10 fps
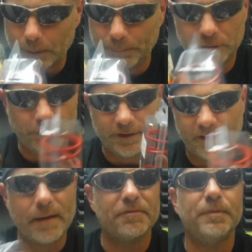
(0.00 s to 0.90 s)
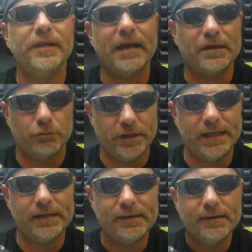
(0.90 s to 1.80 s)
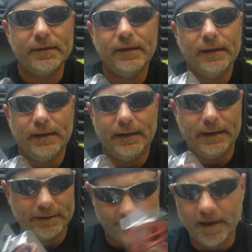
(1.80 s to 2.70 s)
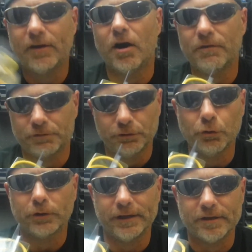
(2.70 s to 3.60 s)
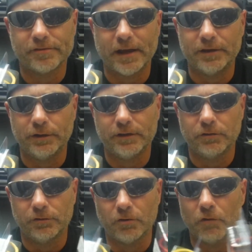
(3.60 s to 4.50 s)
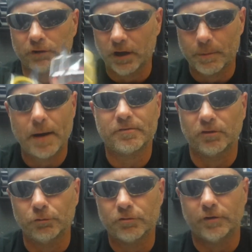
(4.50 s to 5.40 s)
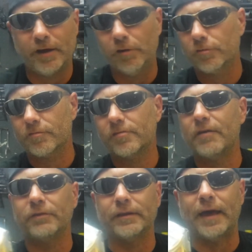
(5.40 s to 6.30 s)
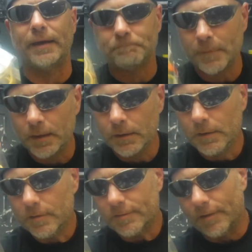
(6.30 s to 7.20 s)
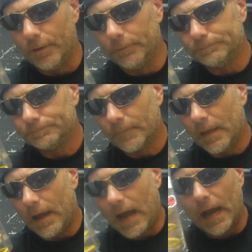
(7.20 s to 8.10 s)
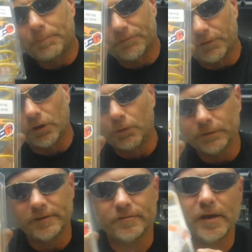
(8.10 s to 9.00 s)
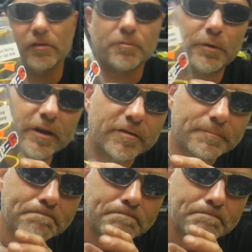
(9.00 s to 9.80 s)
between the top speed that you need and the takeoff and torquiness that you need to overcome obstacles on hills and stuff like that. So I prefer going with these yellow springs.